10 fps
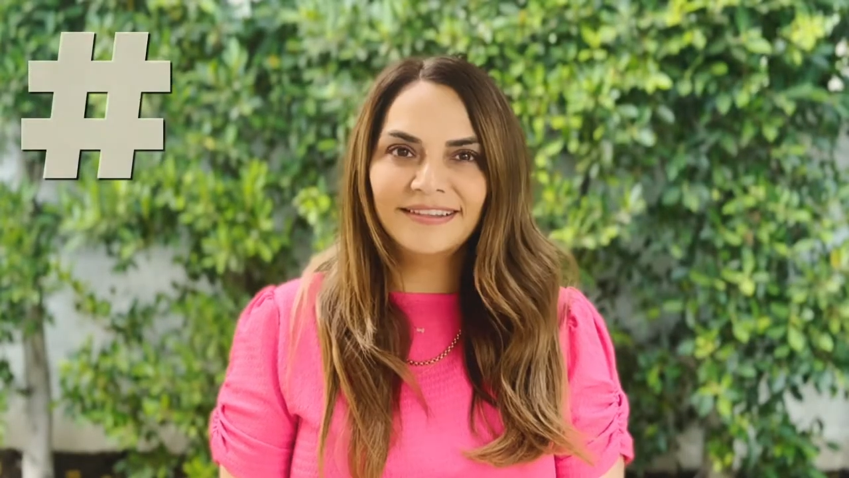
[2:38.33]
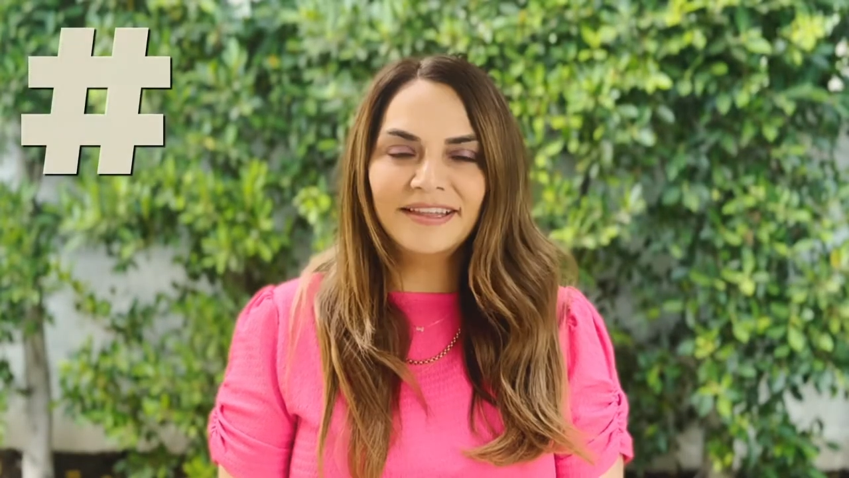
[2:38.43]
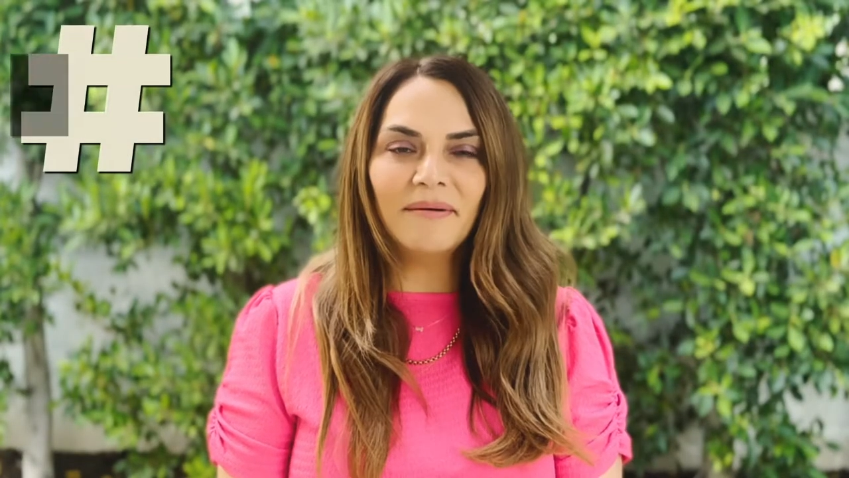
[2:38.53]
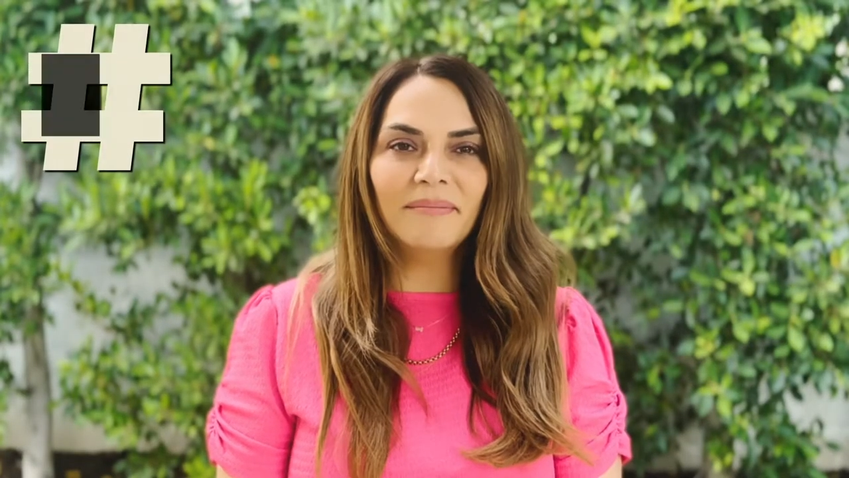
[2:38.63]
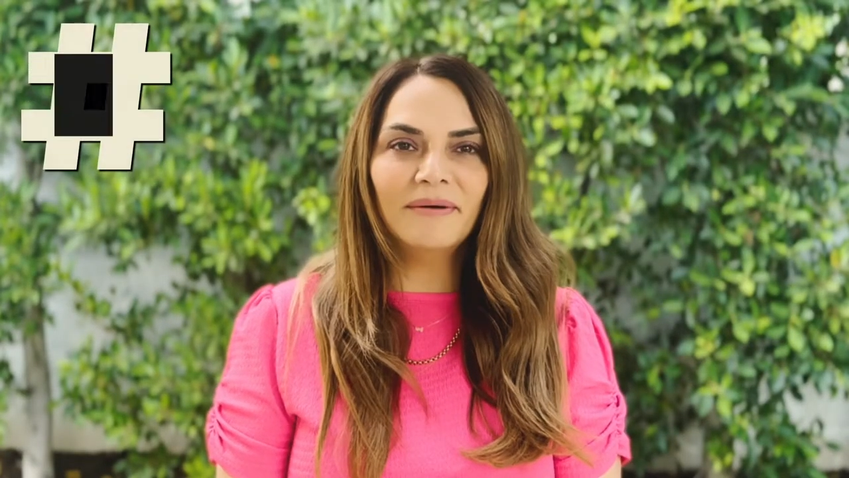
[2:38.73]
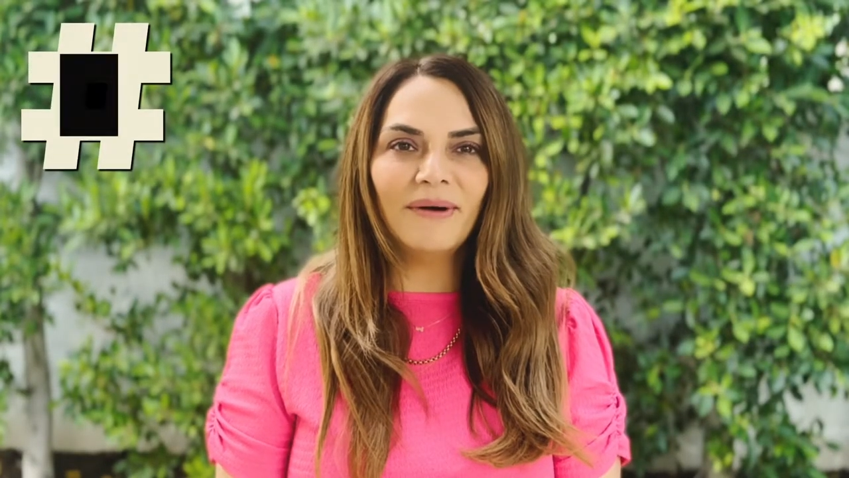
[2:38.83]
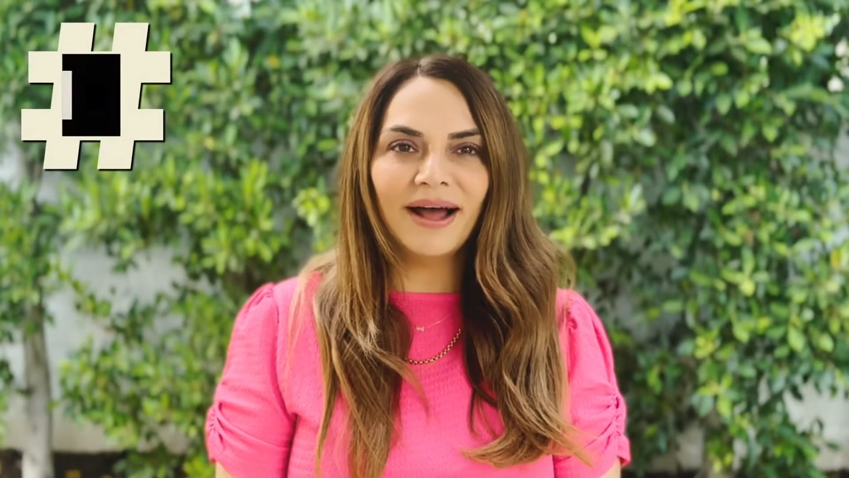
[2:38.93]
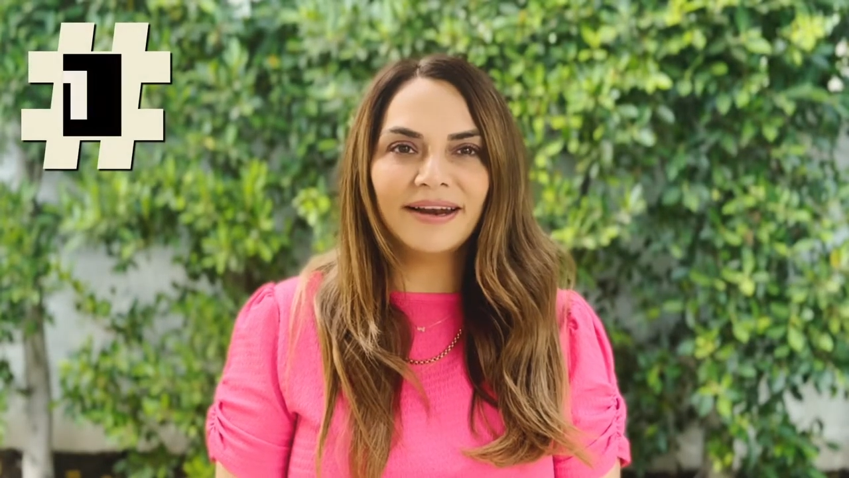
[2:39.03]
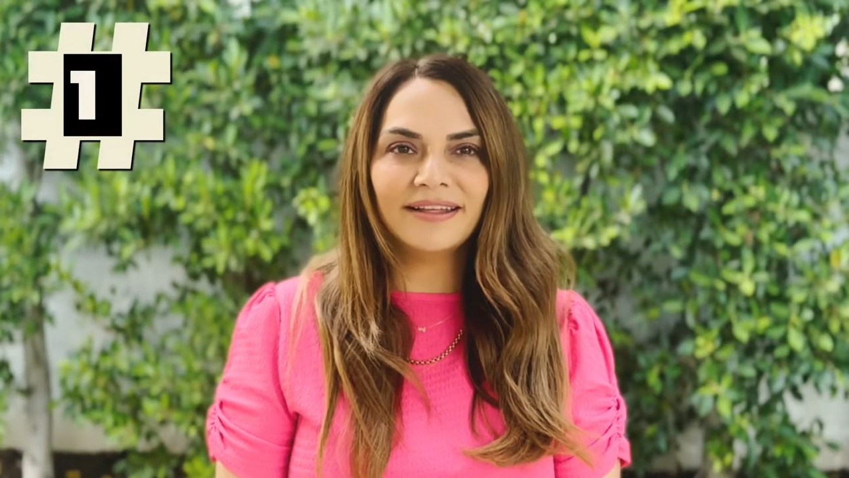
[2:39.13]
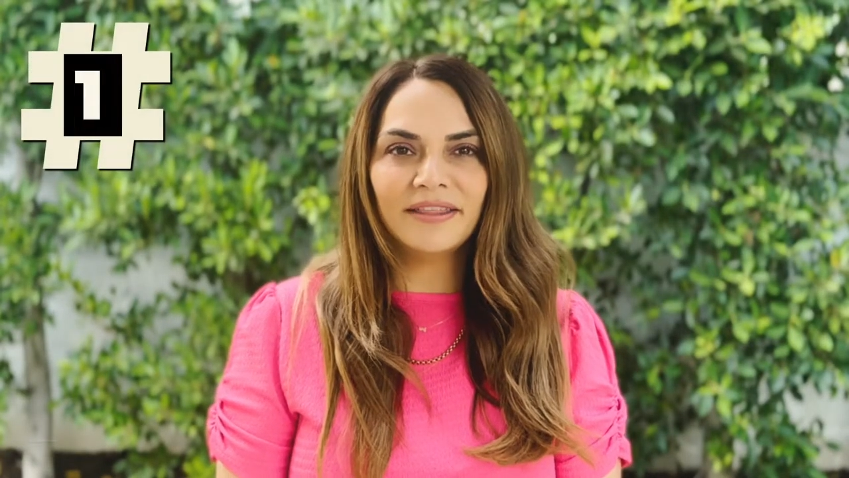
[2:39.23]
Number
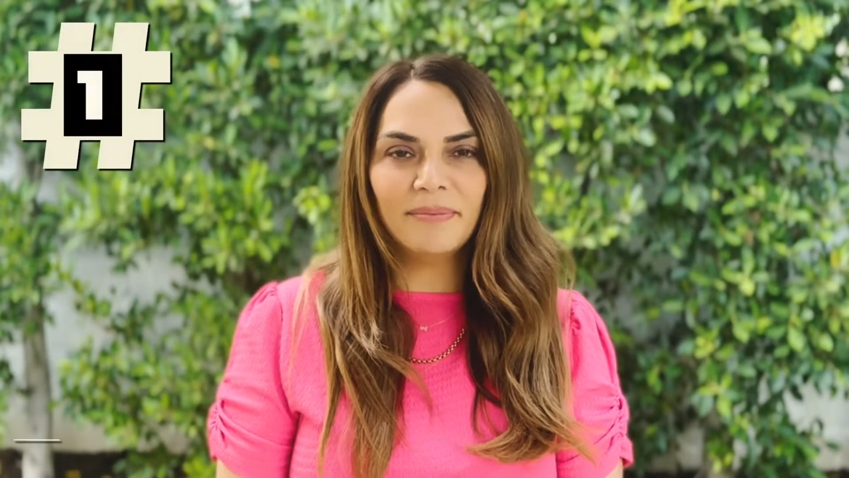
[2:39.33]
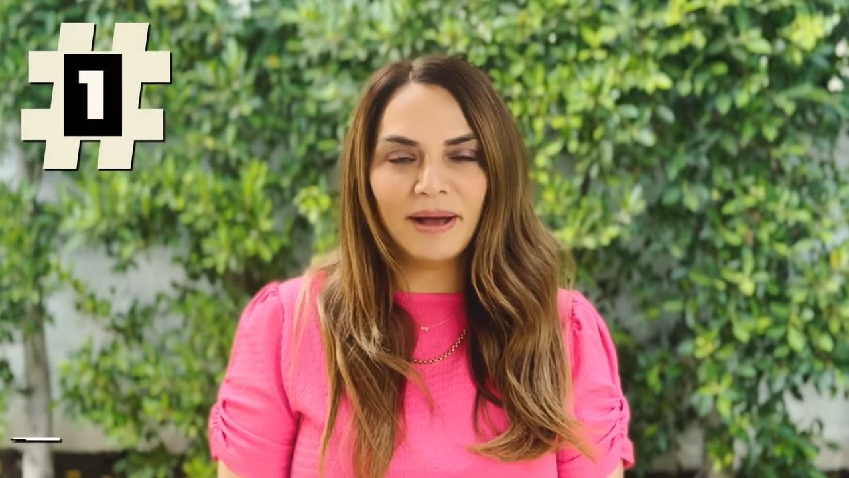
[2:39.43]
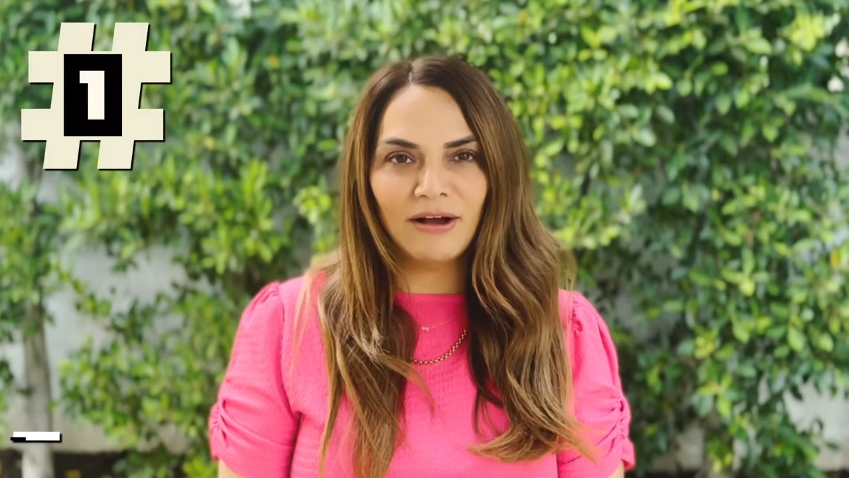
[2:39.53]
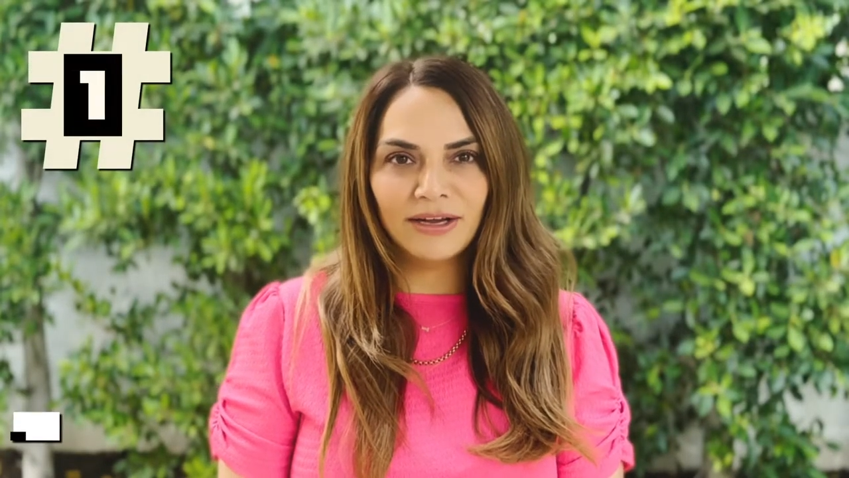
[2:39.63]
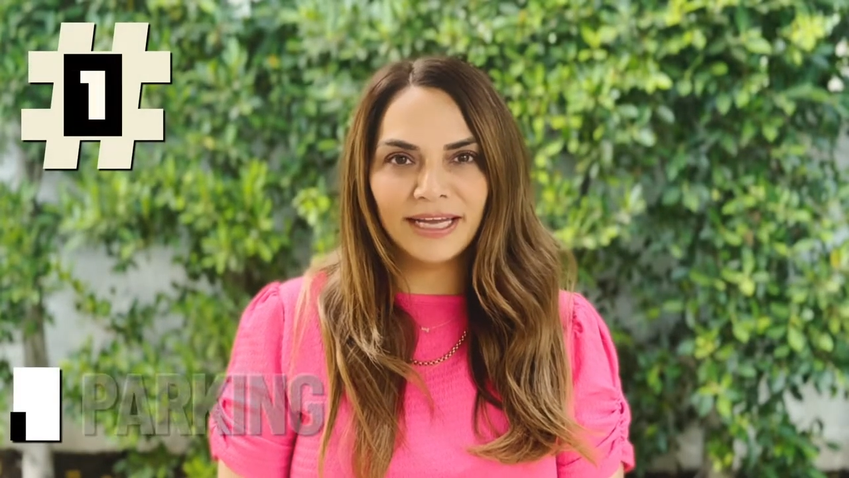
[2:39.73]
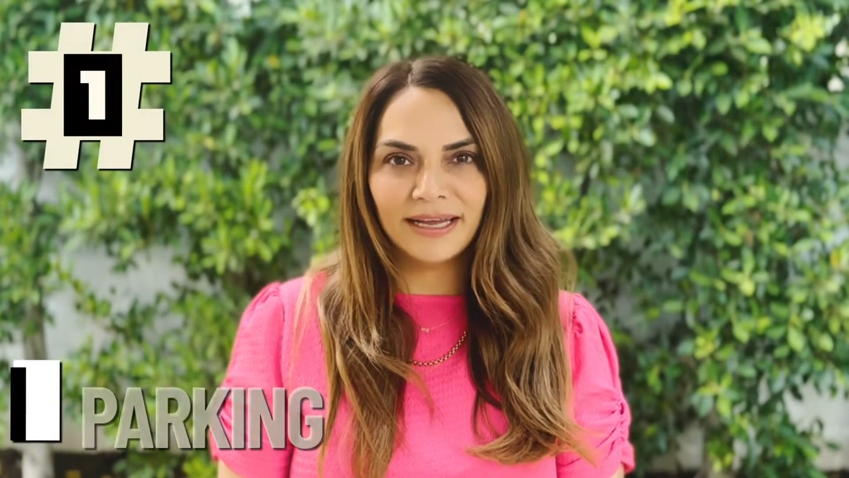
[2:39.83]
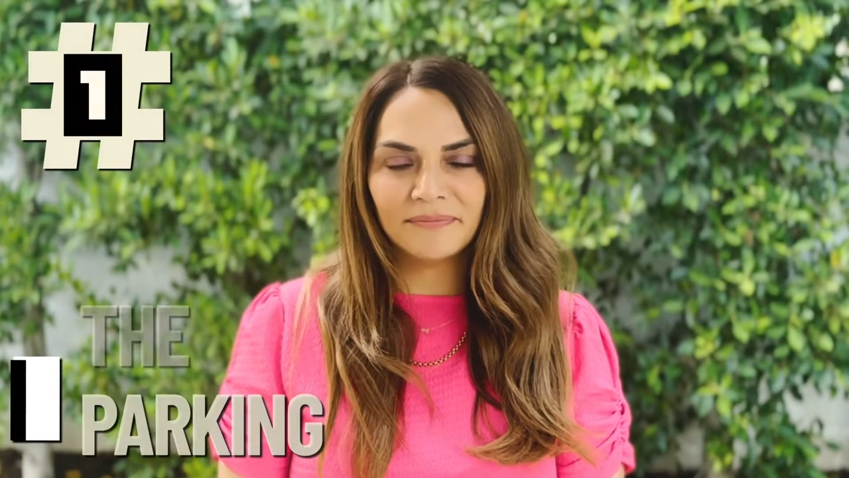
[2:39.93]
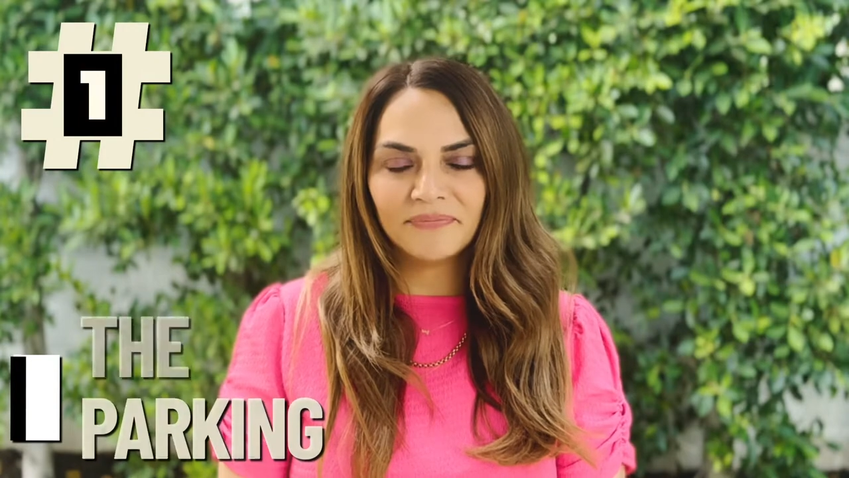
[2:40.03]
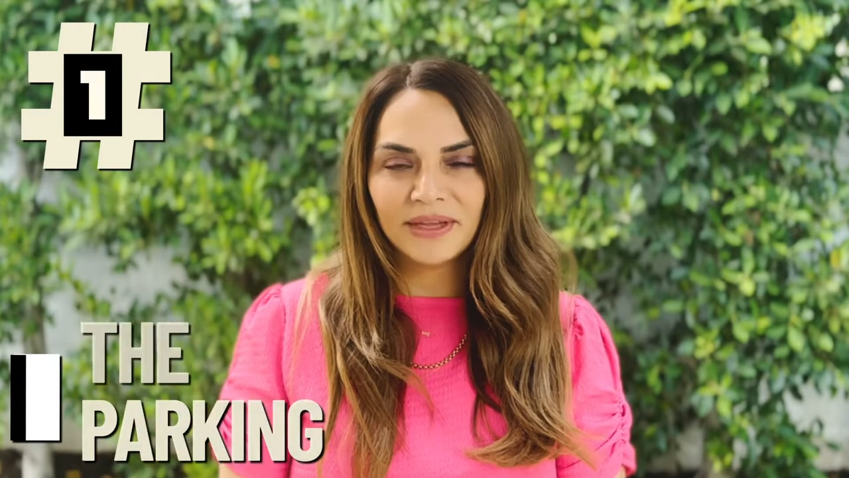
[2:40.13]
1, the parking.